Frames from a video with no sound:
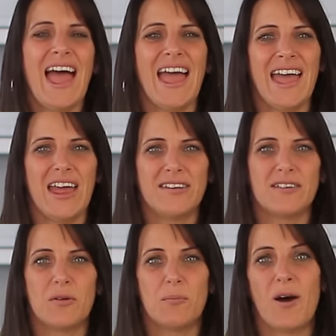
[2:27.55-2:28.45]

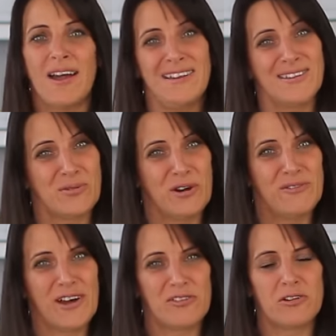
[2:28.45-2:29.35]
and mine is
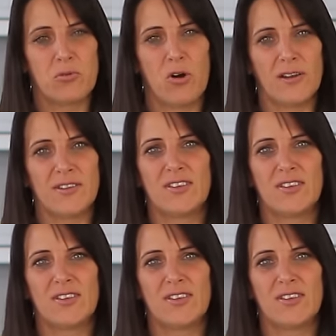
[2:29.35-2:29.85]
1200 watts,